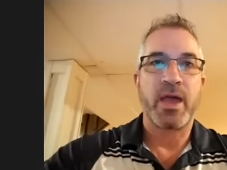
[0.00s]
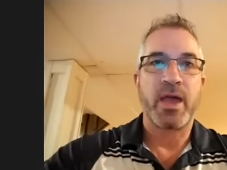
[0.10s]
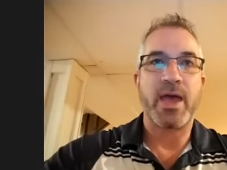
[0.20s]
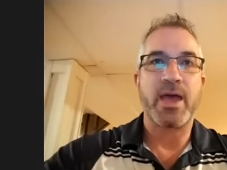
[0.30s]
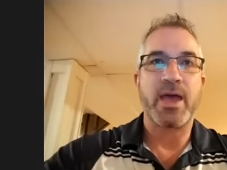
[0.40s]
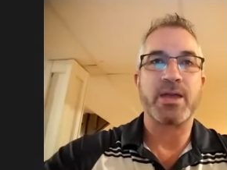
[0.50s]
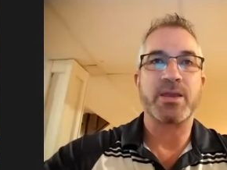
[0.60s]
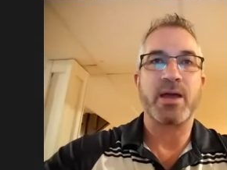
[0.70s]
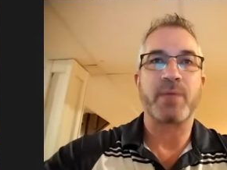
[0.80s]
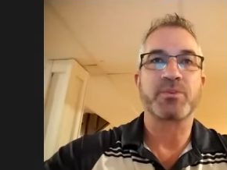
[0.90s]

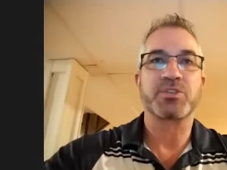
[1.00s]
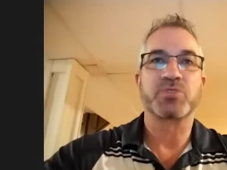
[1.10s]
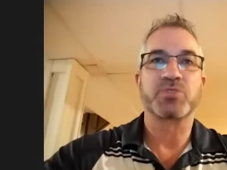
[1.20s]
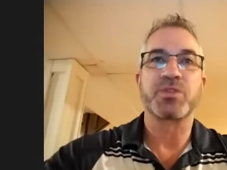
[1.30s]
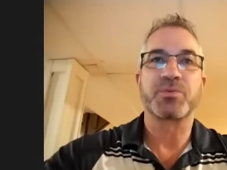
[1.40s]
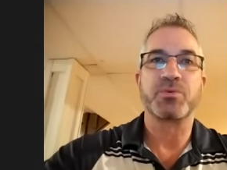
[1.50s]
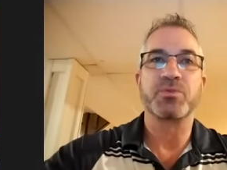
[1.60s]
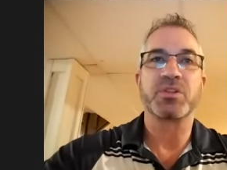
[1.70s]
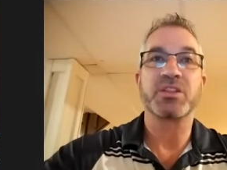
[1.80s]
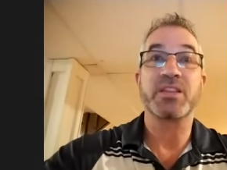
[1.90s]
And I'm going to just run through
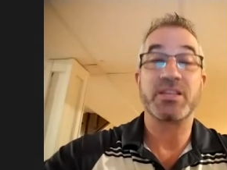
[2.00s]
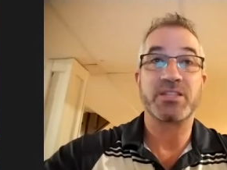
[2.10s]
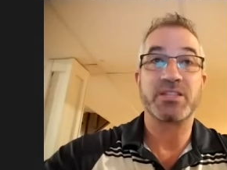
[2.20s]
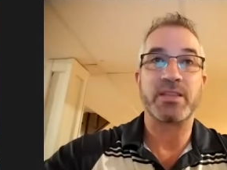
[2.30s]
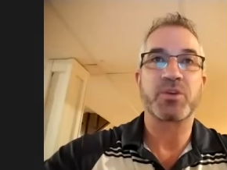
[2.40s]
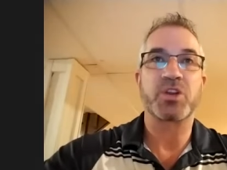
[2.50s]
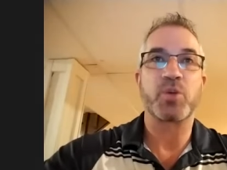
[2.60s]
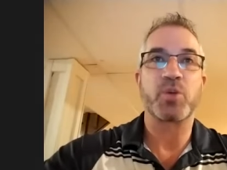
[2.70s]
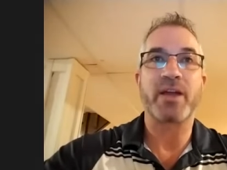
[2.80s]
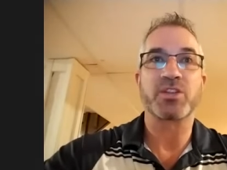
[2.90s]
the list and then we're going to
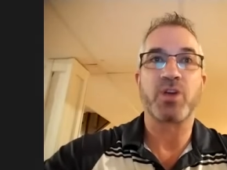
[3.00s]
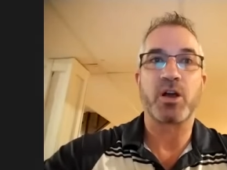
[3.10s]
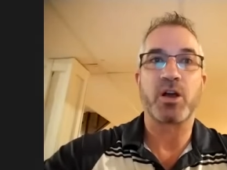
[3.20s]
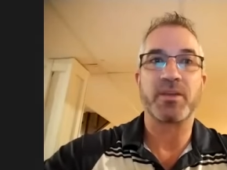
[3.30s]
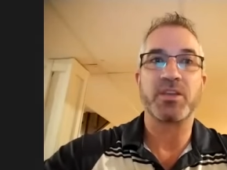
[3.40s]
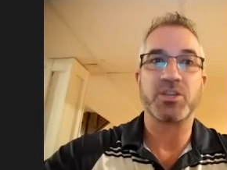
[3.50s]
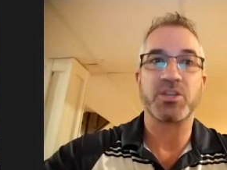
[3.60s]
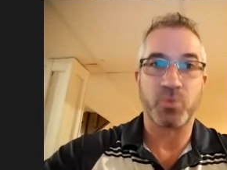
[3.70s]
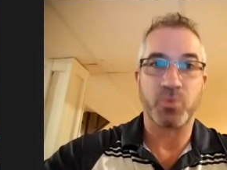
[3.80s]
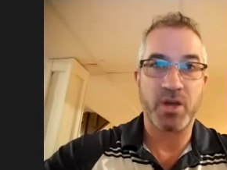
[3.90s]
go back and talk about
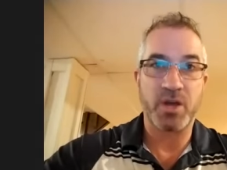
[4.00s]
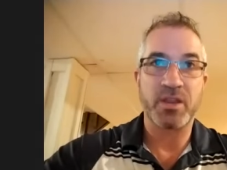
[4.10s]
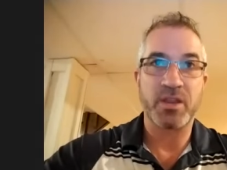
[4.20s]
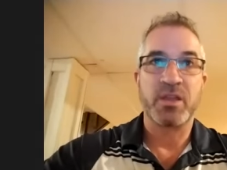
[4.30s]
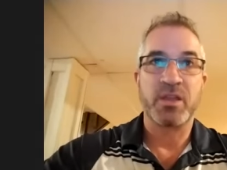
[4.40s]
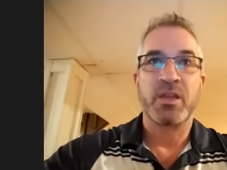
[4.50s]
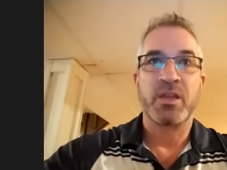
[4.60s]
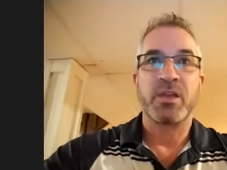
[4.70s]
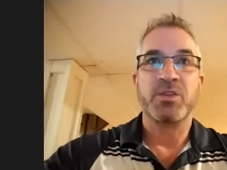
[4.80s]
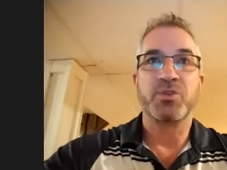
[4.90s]
each one.
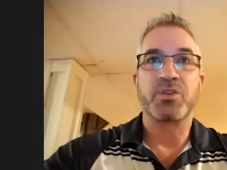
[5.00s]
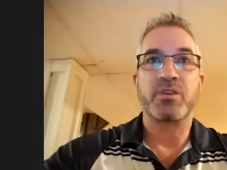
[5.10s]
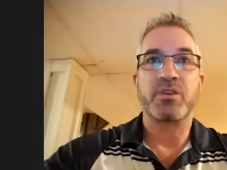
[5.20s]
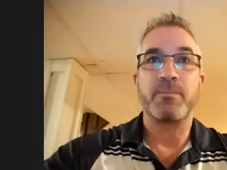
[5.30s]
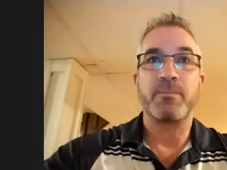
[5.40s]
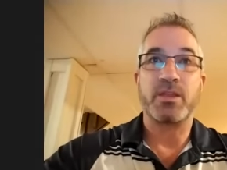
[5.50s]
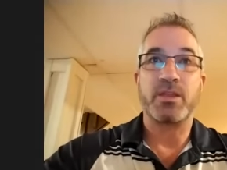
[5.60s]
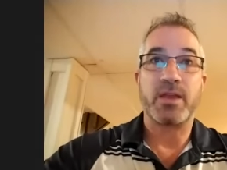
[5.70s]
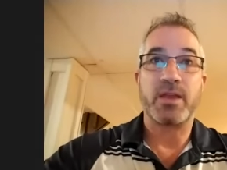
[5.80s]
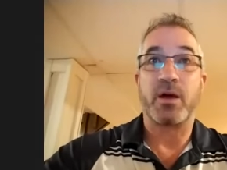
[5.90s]
You can
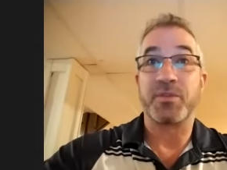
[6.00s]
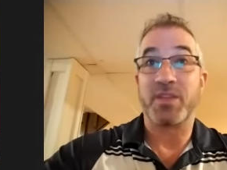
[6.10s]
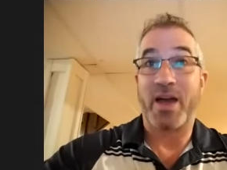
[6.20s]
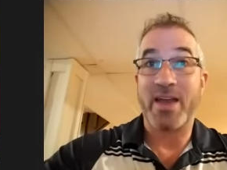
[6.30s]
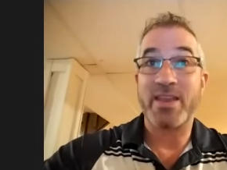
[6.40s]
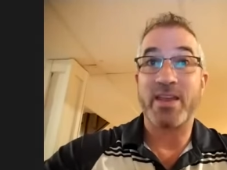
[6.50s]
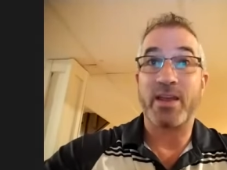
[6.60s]
maintain a healthy diet and